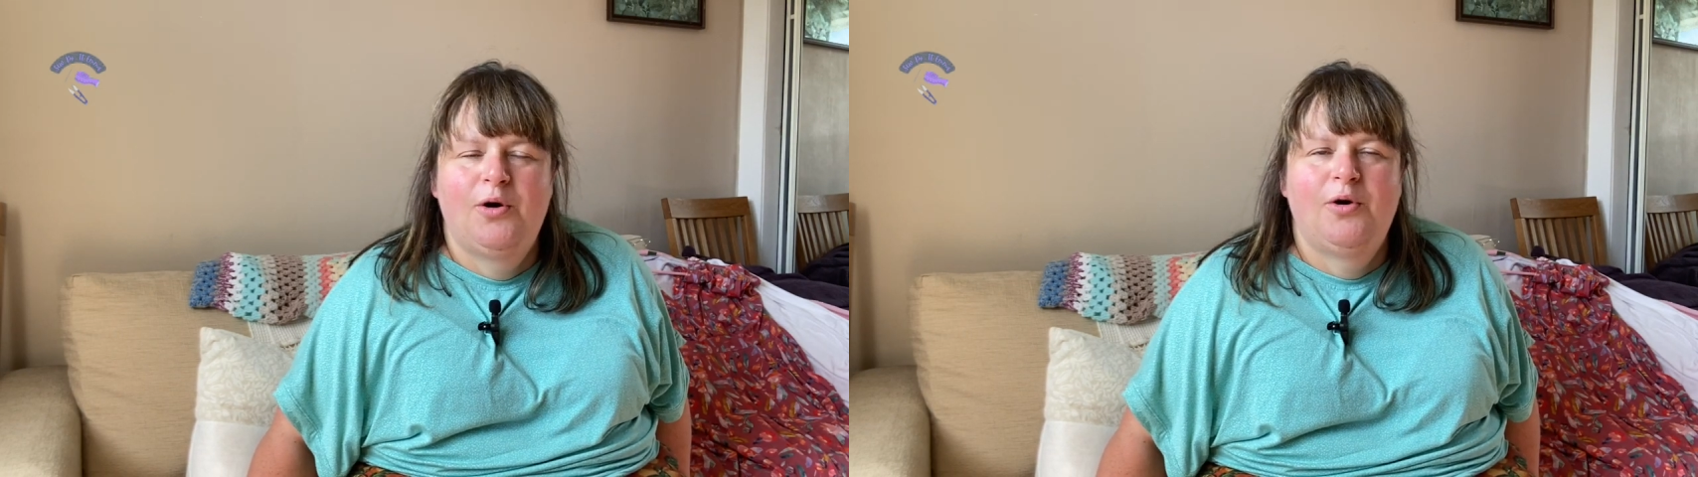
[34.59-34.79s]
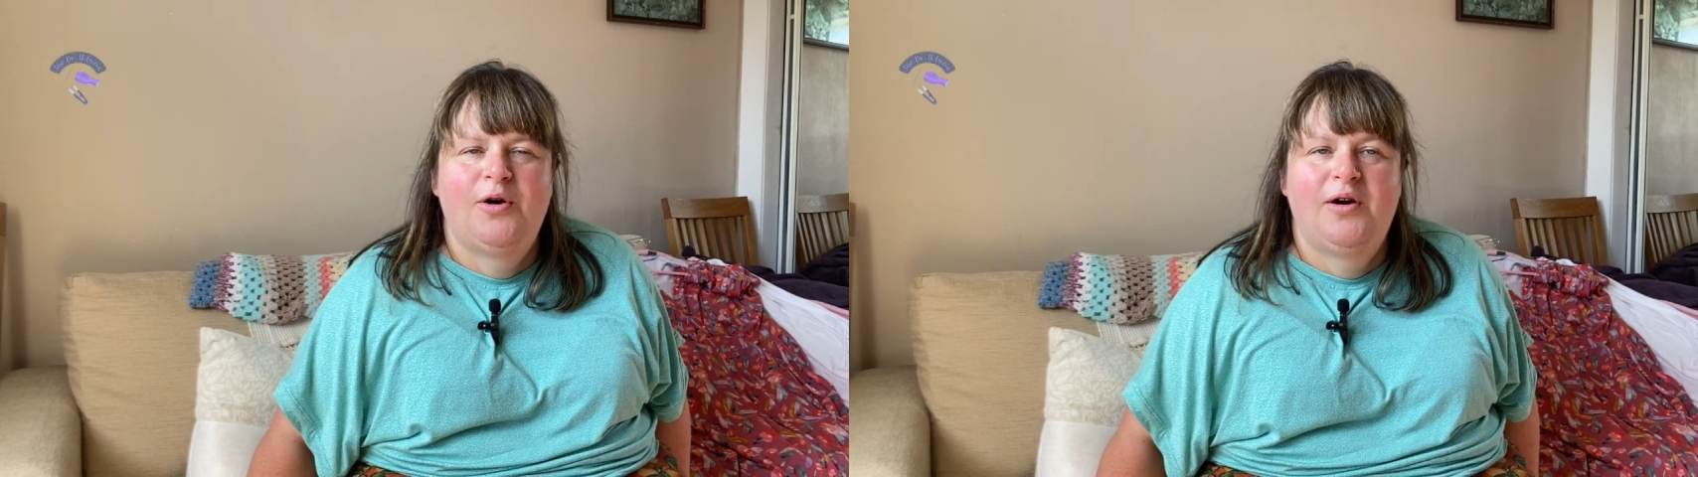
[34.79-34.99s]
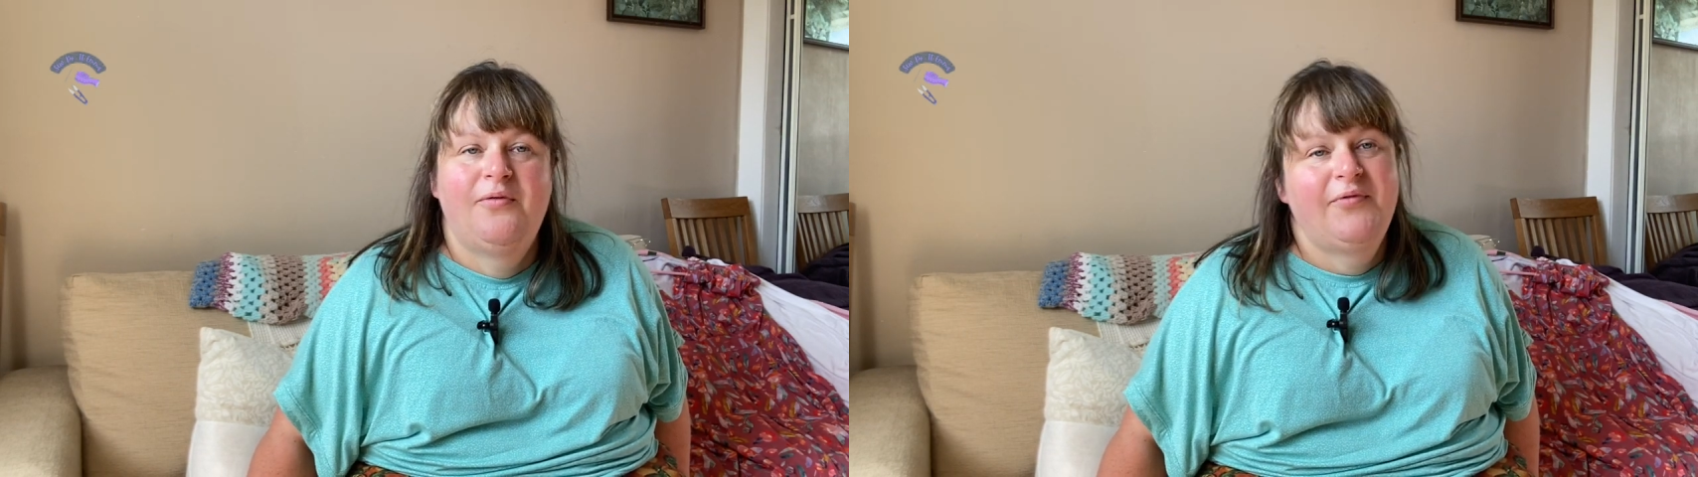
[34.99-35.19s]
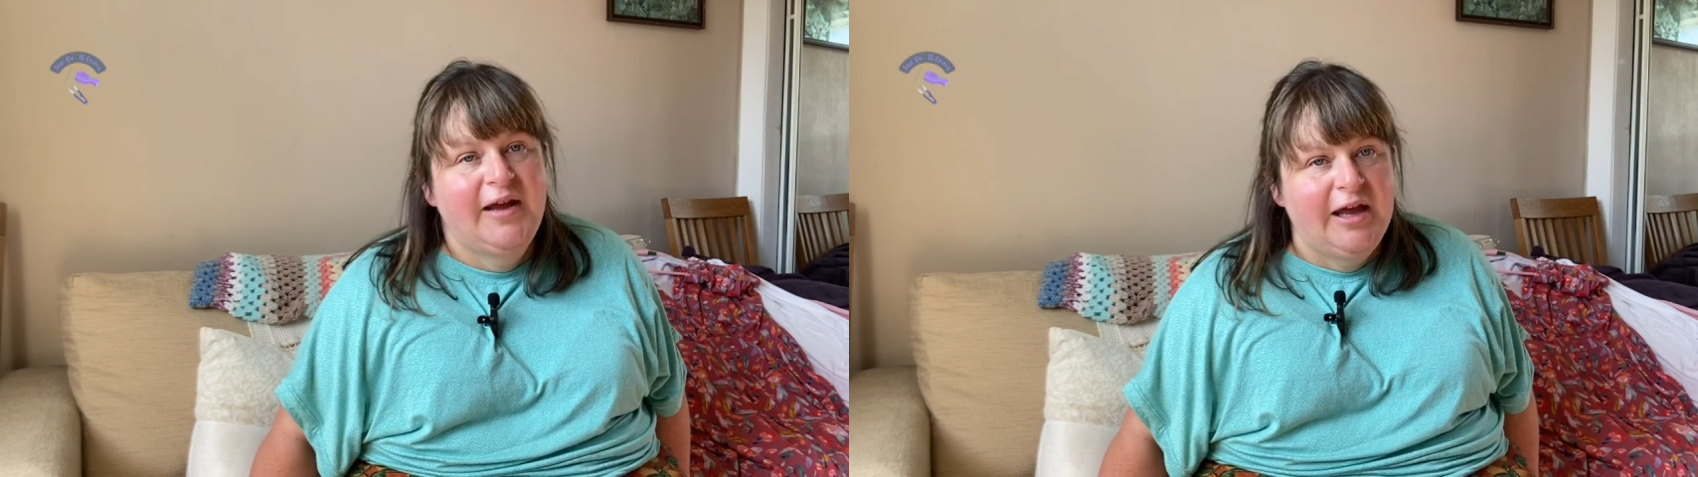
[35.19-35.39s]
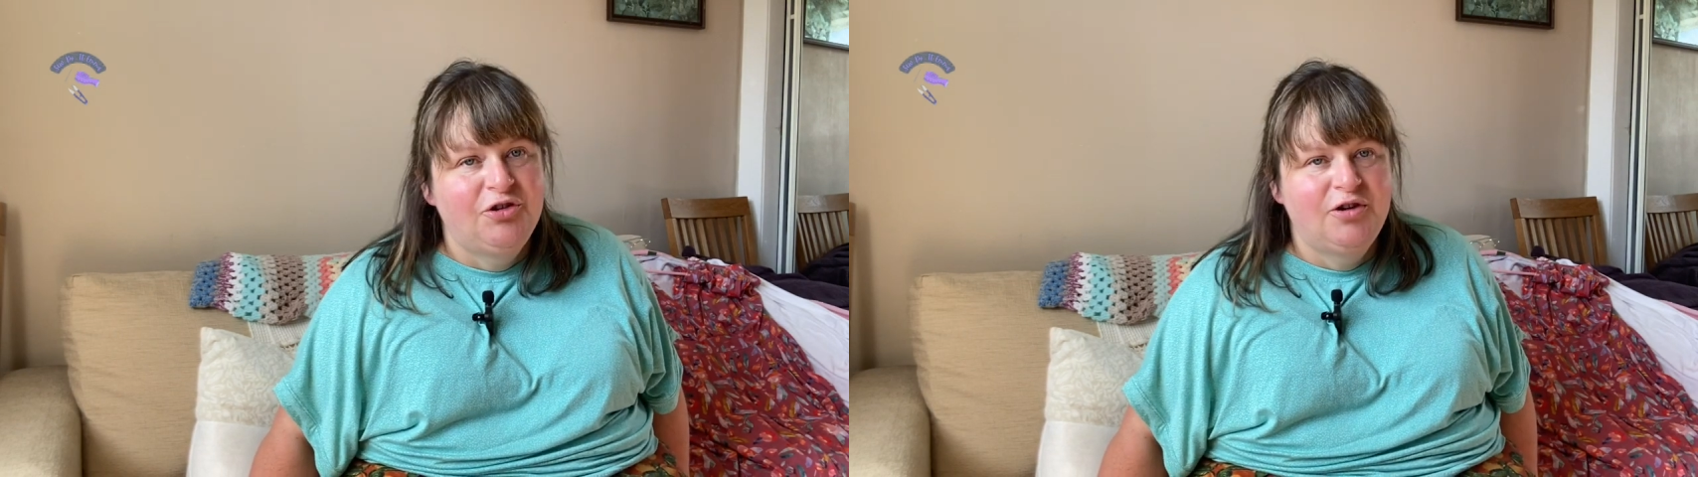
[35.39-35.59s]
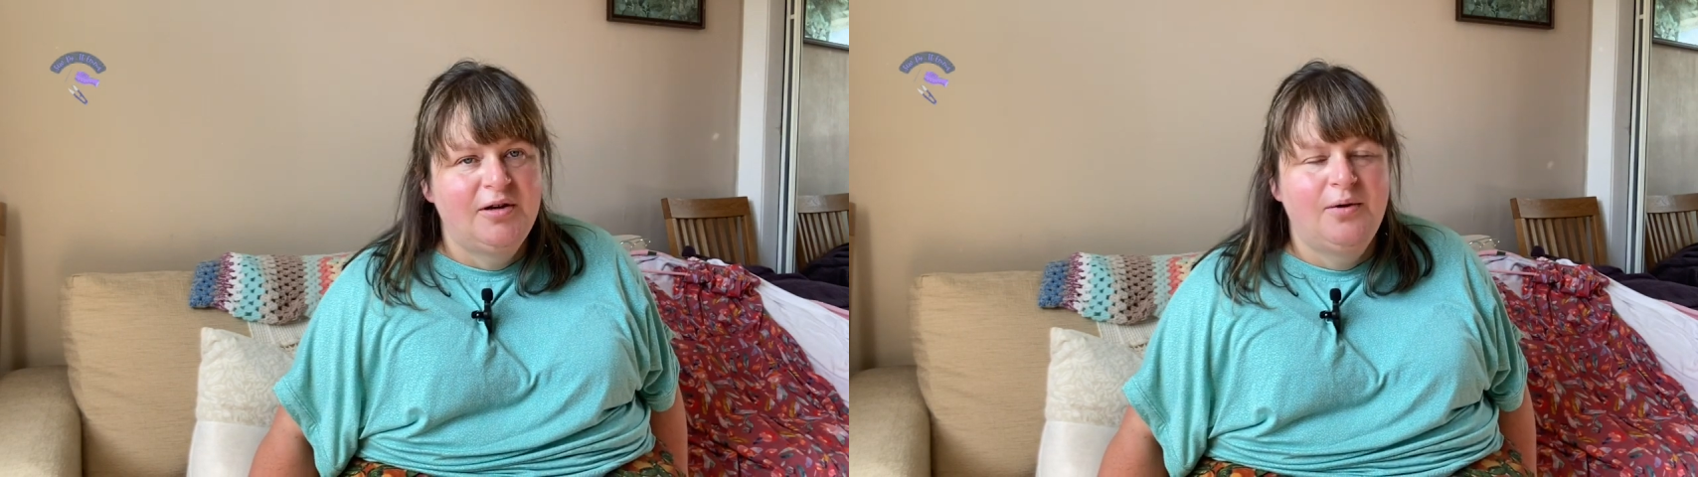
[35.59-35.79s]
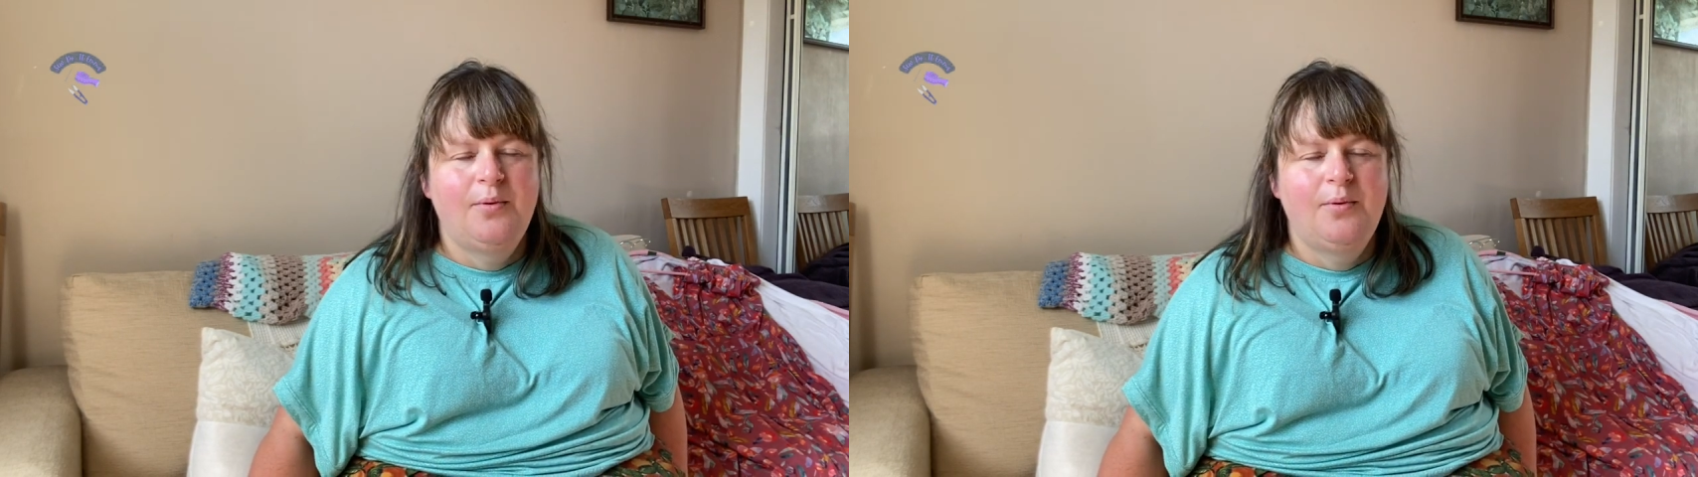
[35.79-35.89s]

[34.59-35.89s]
on vacation